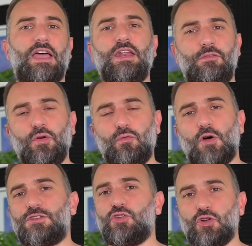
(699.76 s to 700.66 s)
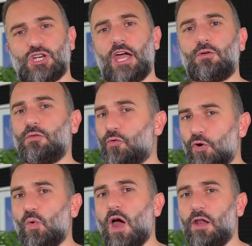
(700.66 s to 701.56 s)
And if you've watched the channel for a
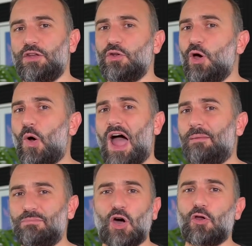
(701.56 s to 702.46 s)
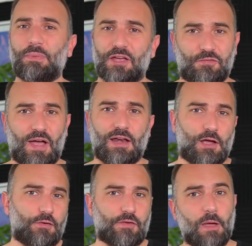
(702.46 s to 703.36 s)
while, you know I'm not a big fan
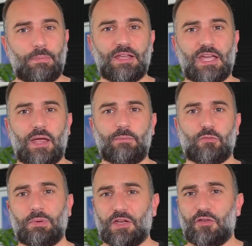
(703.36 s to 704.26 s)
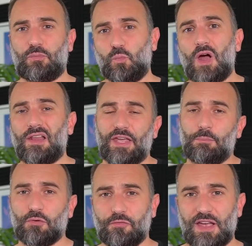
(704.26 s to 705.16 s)
of Epic Games because while they
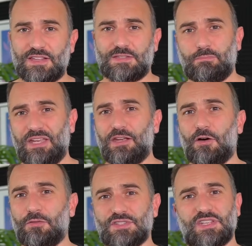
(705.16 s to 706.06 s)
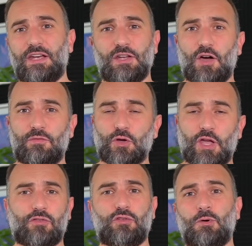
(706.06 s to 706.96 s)
profess being on the side of the
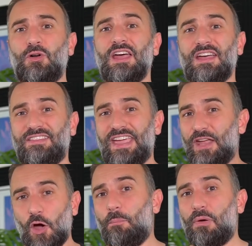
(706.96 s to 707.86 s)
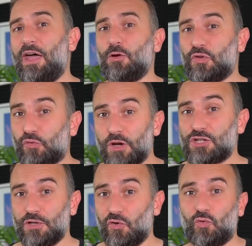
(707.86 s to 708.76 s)
customer, they apply
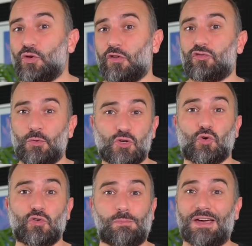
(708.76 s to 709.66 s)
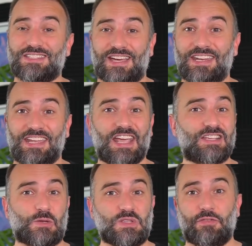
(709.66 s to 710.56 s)
restrictions to customer choice by signing
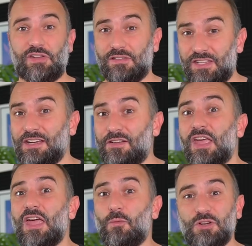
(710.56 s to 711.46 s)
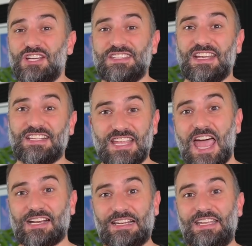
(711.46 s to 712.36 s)
exclusivity deals, which is
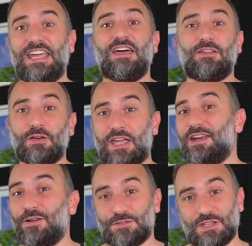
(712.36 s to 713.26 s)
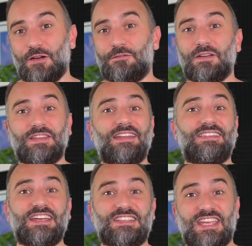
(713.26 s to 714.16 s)
exactly the kind of stuff that
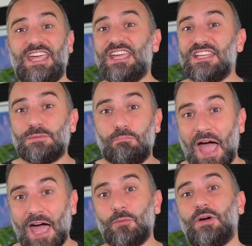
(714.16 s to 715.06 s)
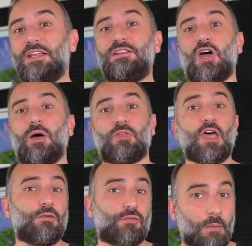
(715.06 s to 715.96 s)
they say is bad when it comes
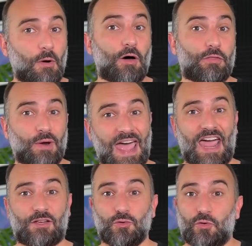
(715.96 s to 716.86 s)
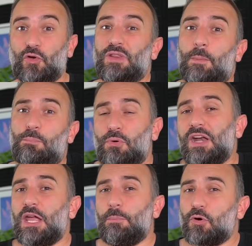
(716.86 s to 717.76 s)
from other actors. So they're
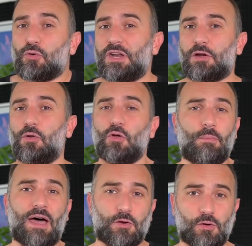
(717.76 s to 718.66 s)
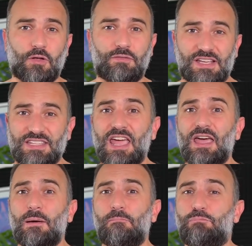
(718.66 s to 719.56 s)
pretty hypocritical about all of this.
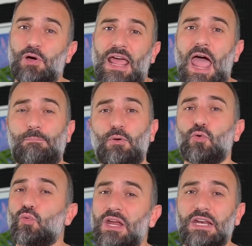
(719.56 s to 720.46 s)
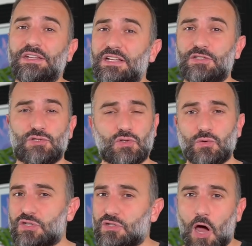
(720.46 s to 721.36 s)
But Apple really needs to
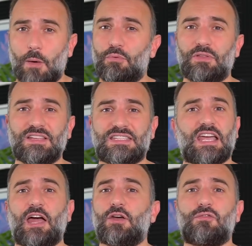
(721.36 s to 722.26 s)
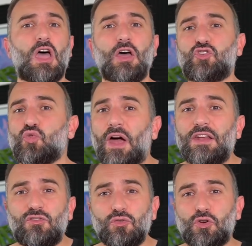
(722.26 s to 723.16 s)
stop with this kind of
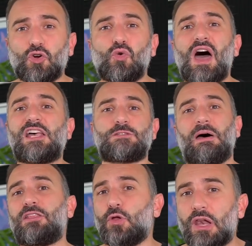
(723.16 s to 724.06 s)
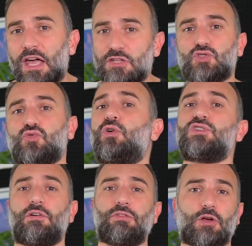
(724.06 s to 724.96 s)
trying to grasp at the last straws
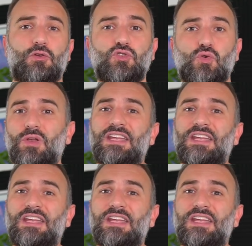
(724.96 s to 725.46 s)
of their control.